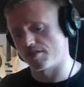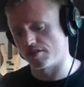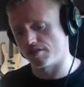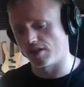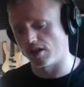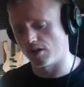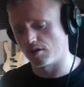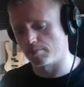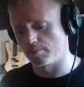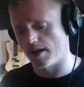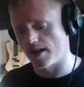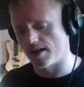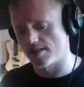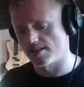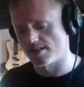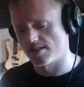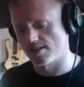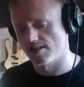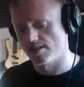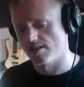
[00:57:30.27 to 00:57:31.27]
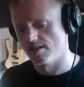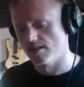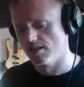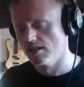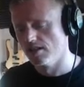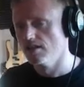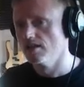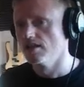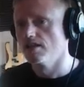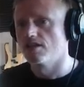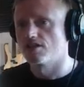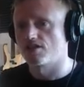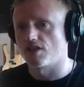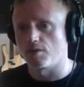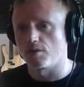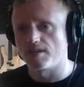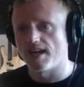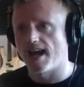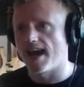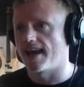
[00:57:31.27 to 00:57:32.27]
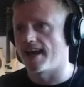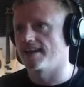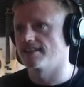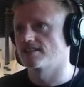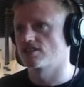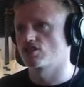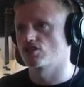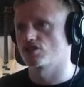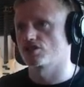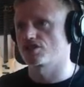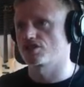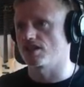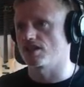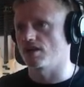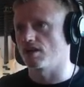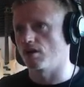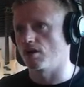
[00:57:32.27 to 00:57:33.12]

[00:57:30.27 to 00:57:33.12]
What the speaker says: than low pass. So yeah, it's just,